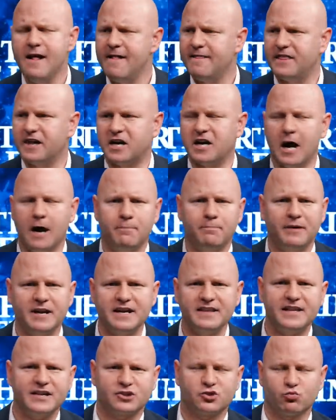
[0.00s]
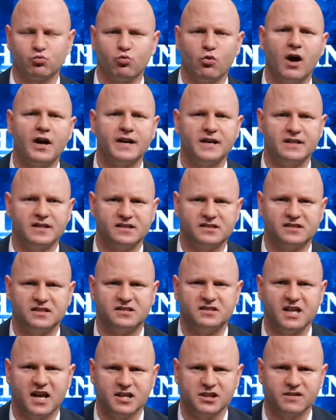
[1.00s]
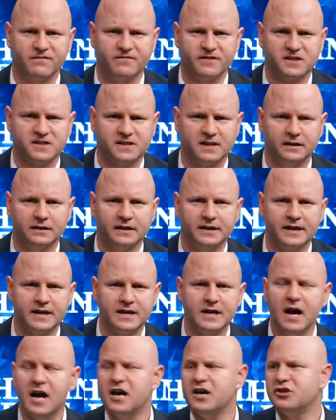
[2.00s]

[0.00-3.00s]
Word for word: the company that's running this detention facility.